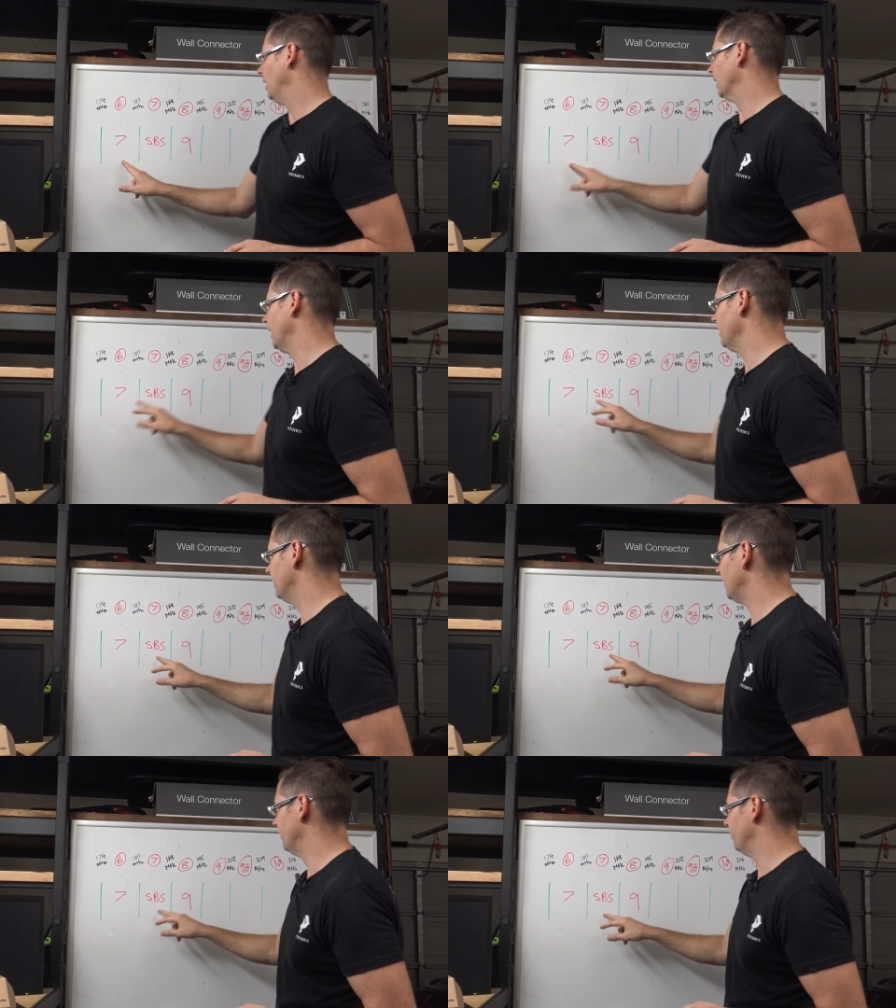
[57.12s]
Okay,
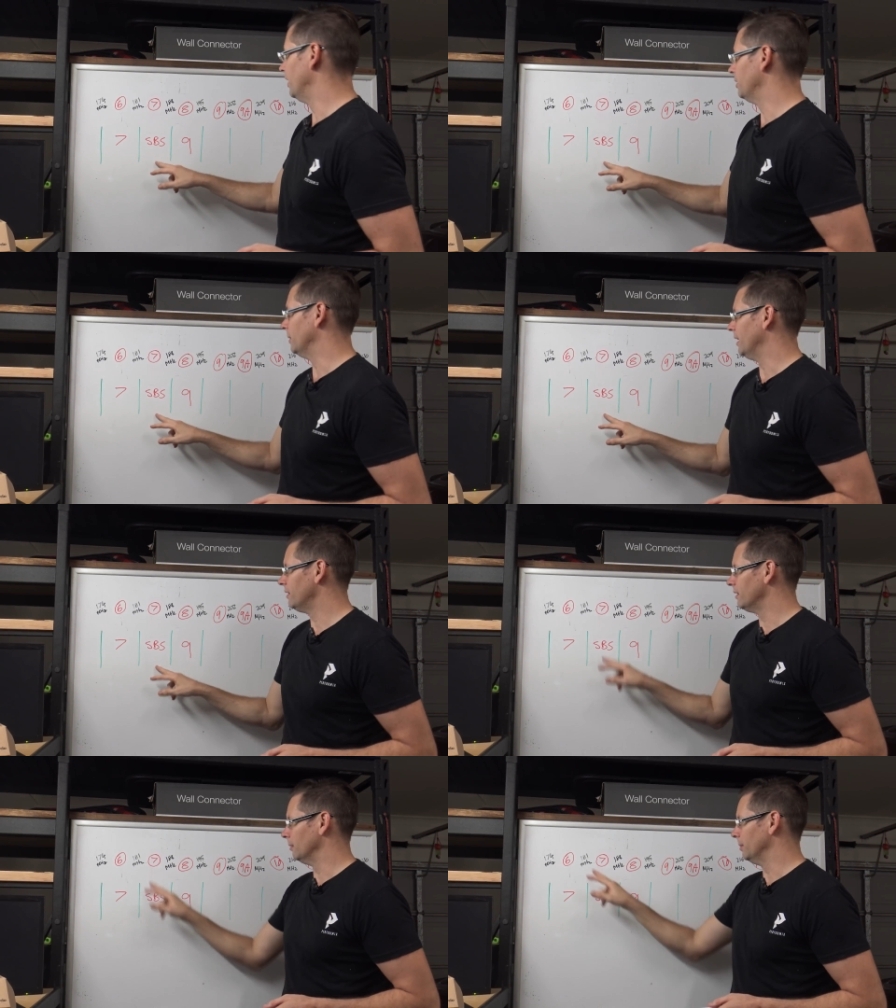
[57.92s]
same for S B
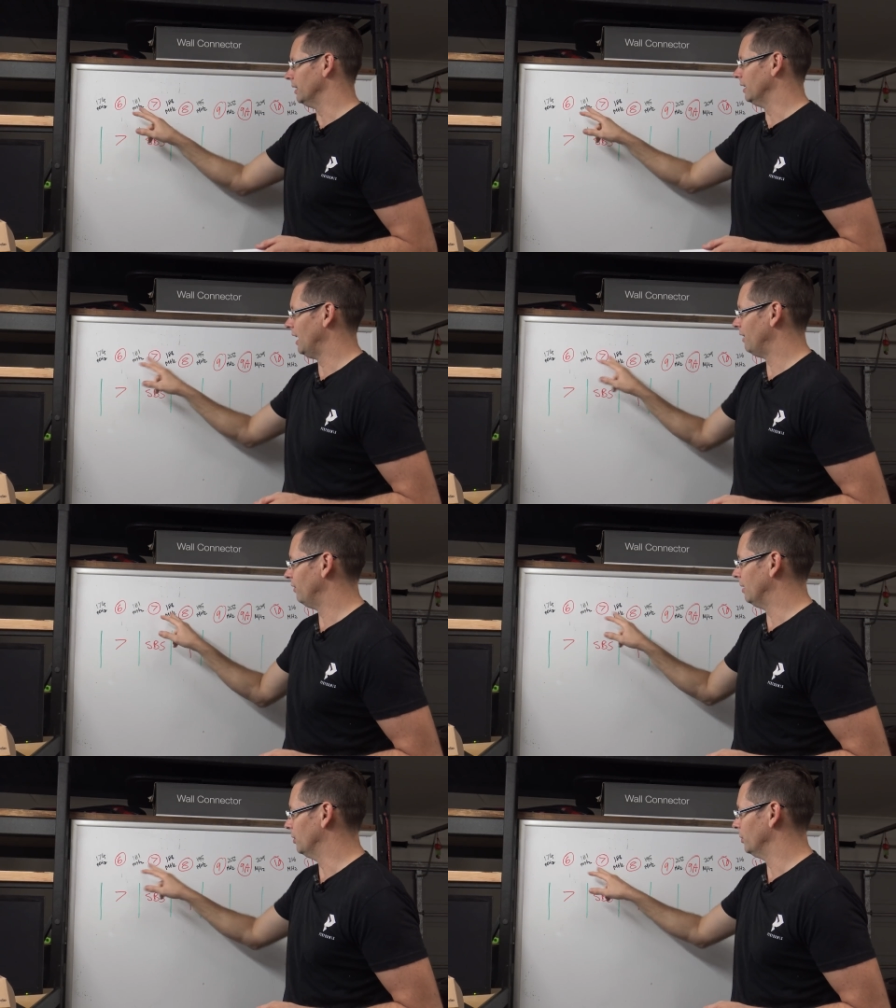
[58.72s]
S, it'll be
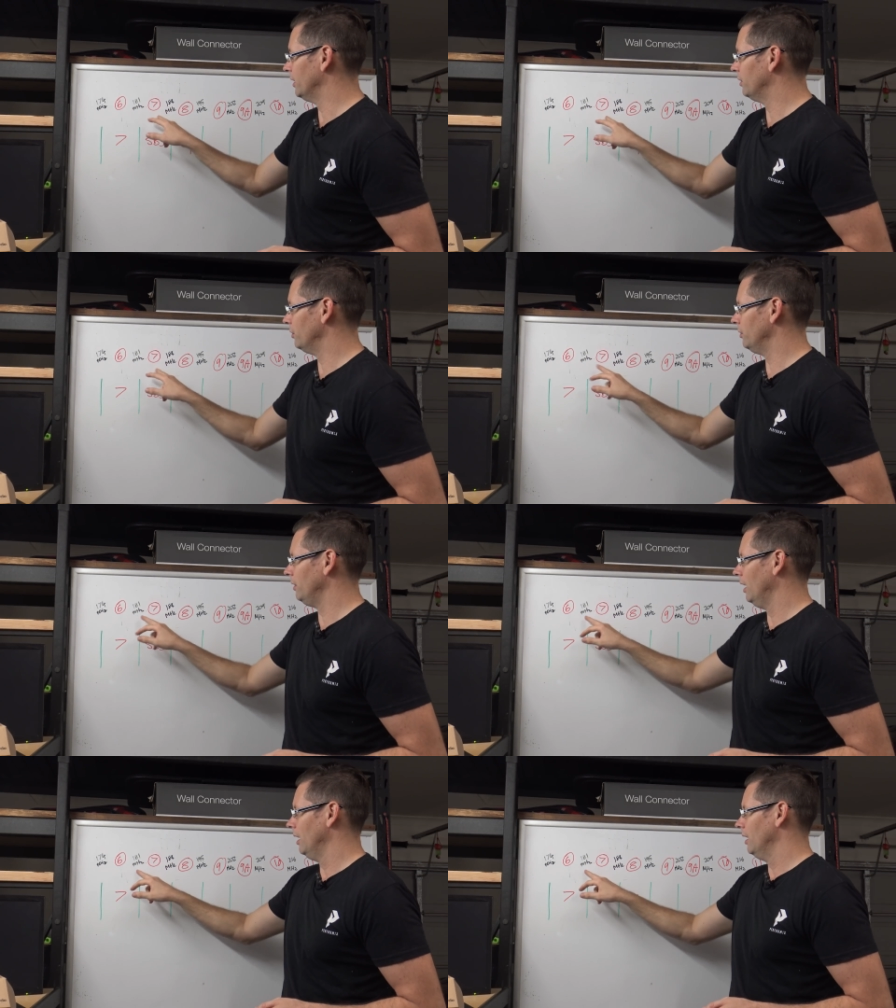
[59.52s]
halfway between the two,
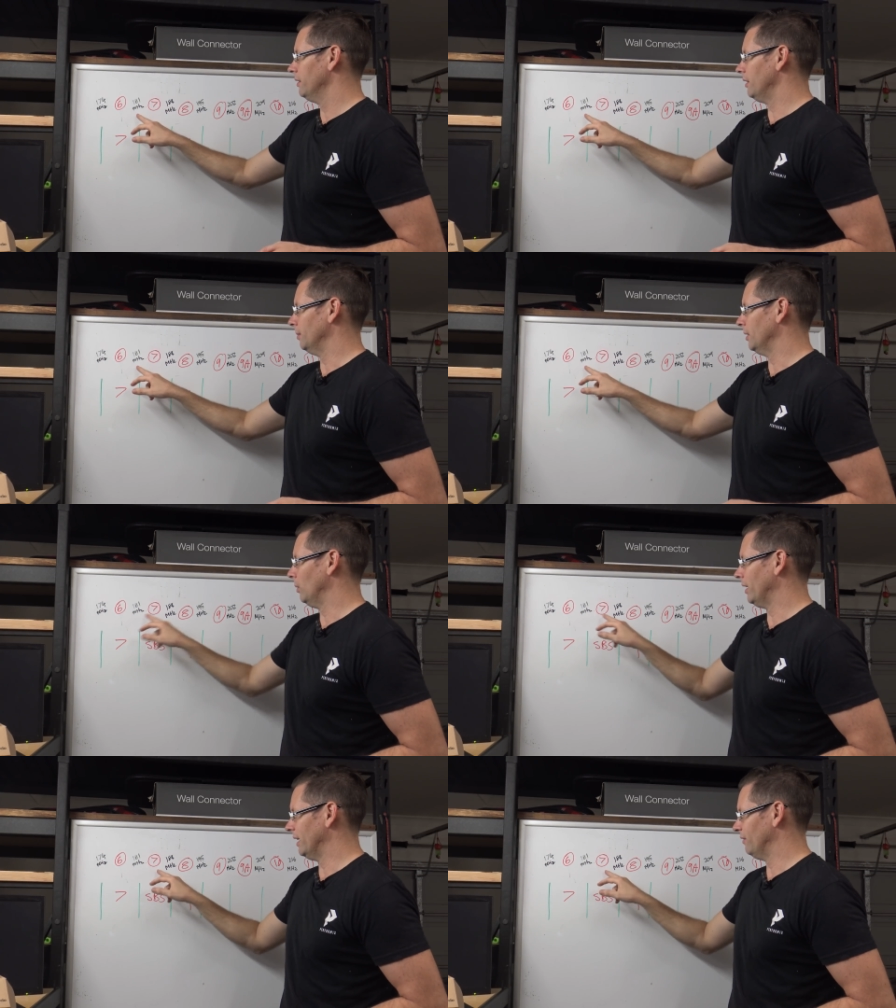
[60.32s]
so it'll be
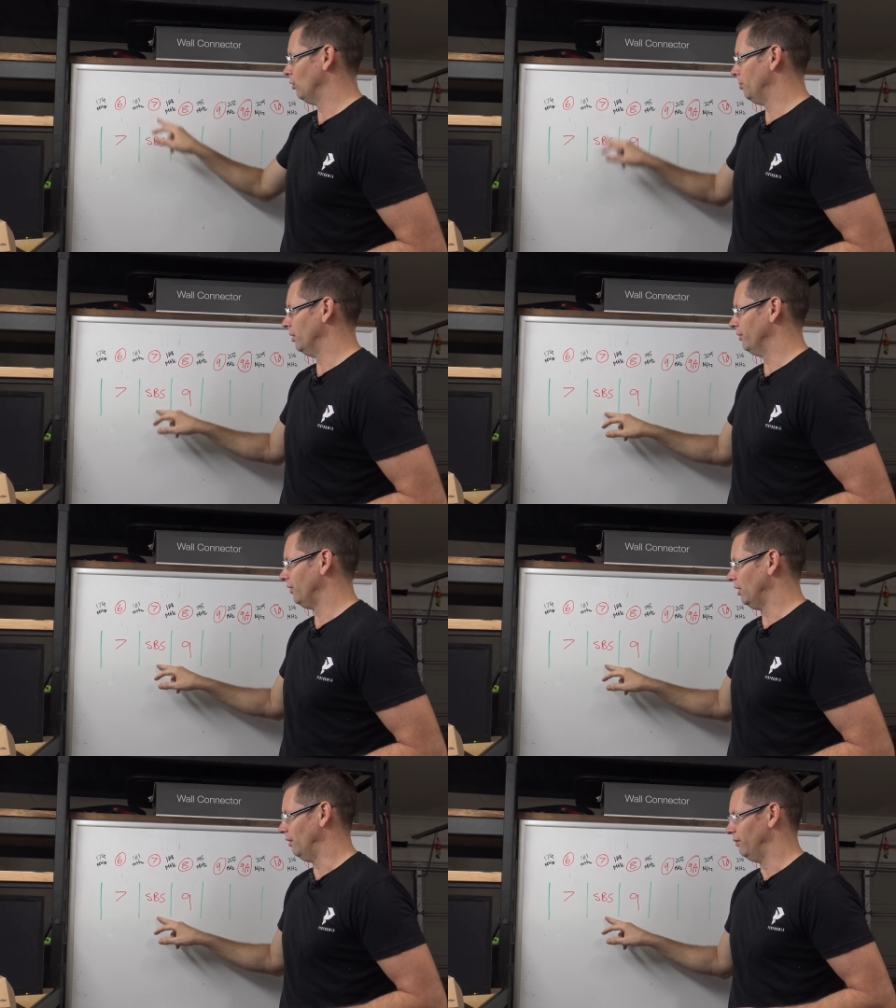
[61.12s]
one eighty-four point
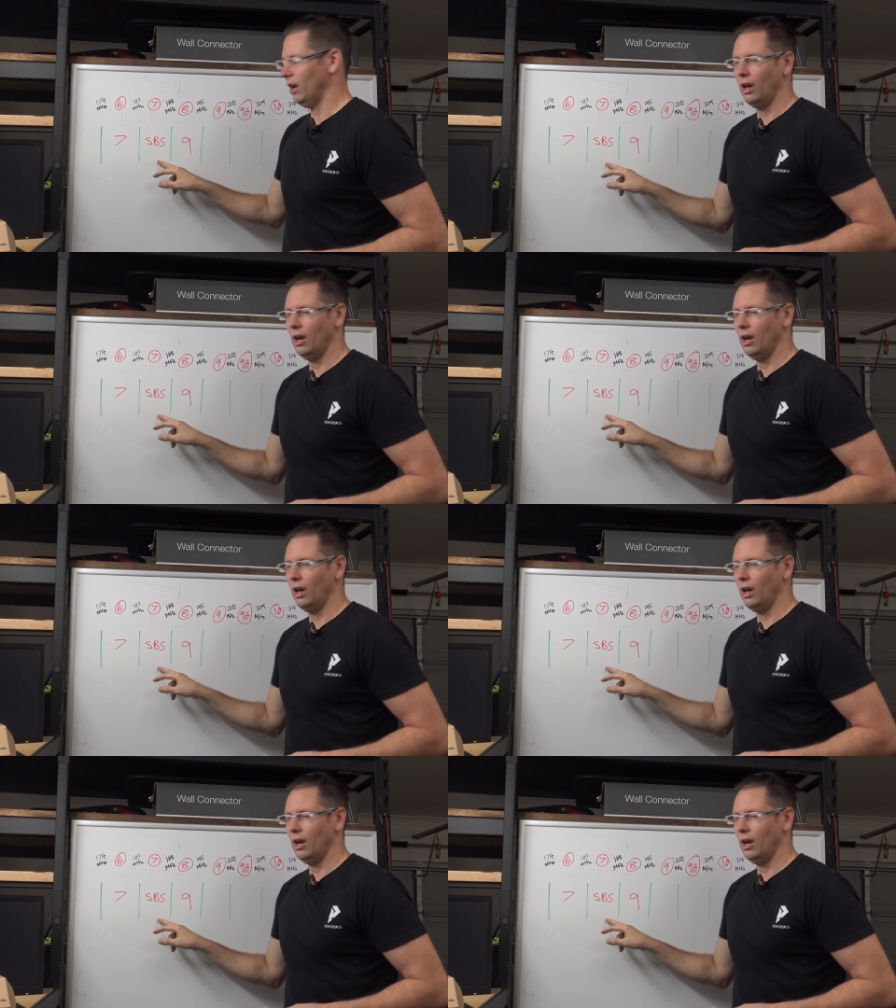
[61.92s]
five.